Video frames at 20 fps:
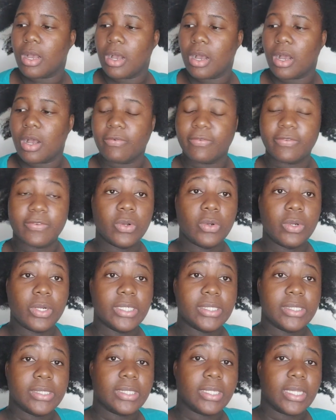Of
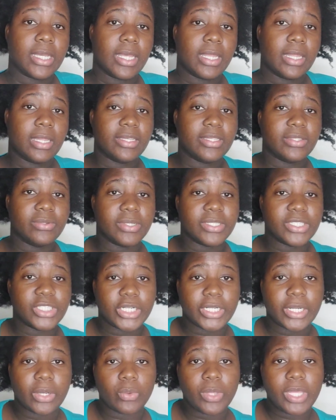course, this was
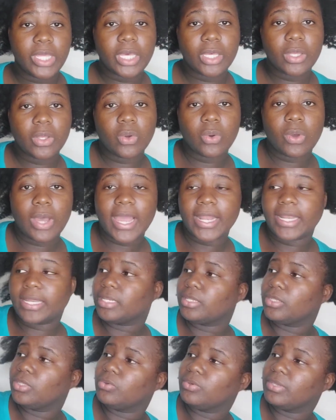done a week ago
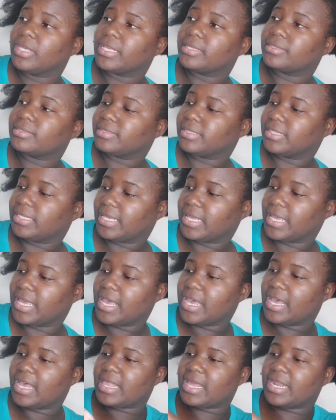and you can see
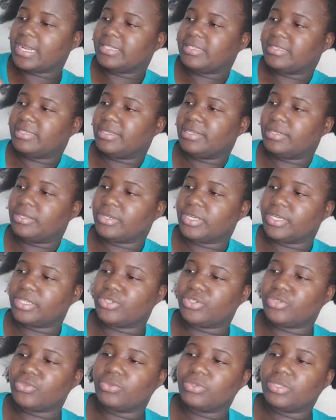that it's still looking
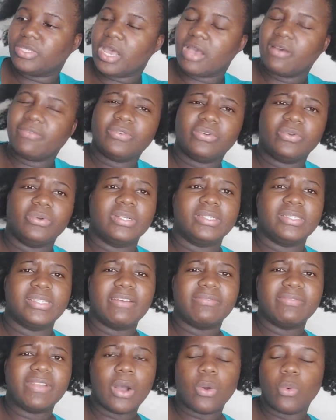juicy. Of course,
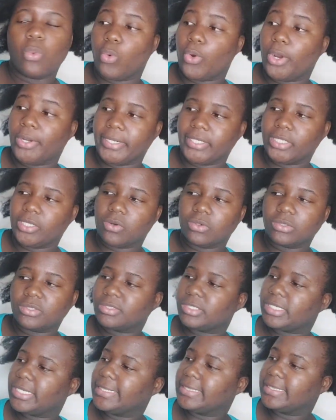I've not worn it out
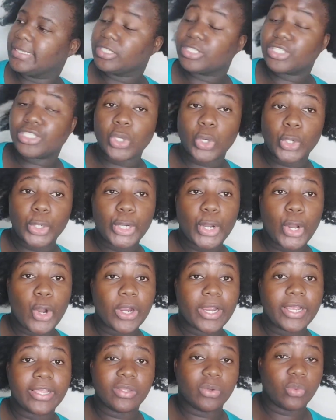in the sun or
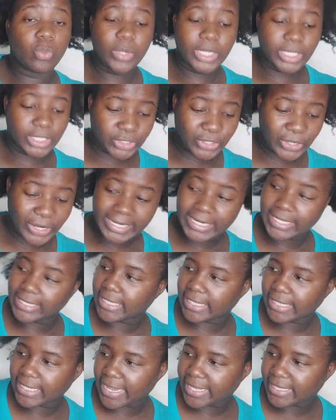in the wind or
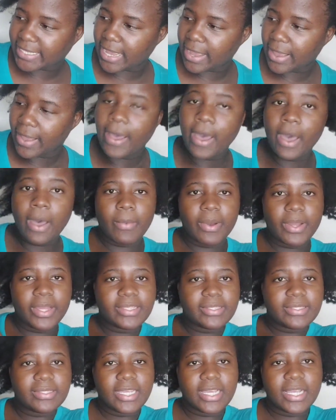anything like that, but
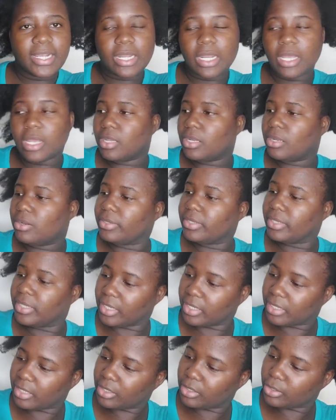it's still
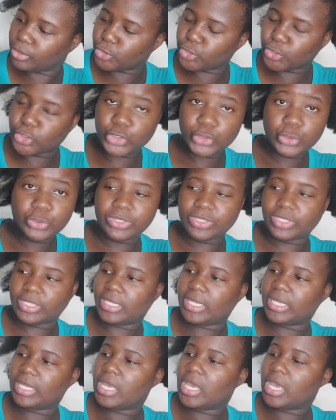looking
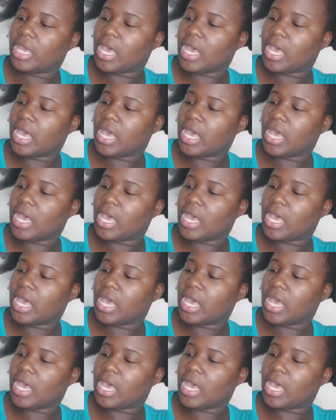juicy.